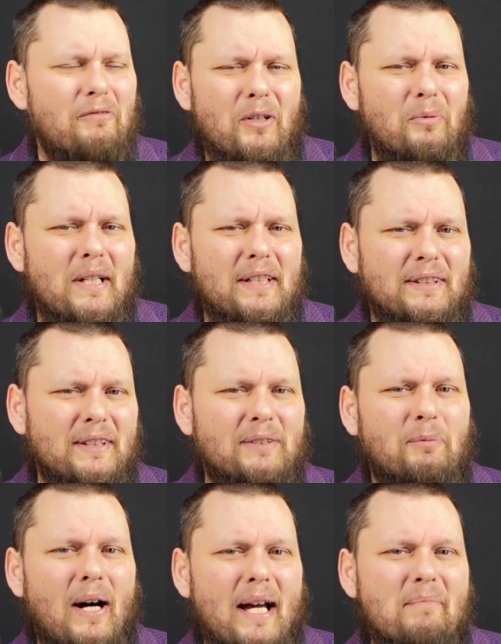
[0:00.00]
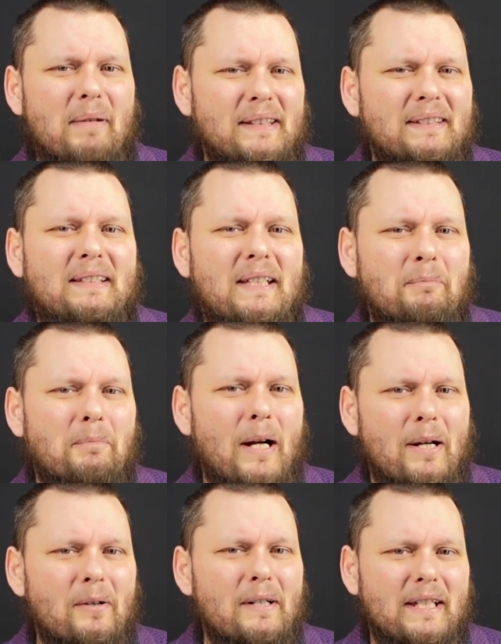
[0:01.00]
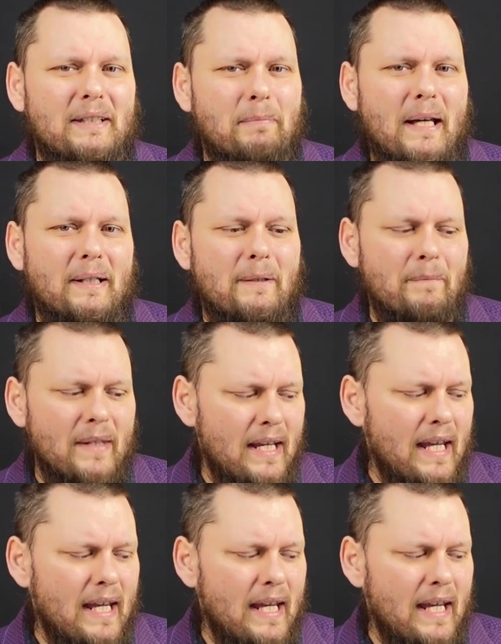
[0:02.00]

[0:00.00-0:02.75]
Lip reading: a few reasons why Byzantine priority is better.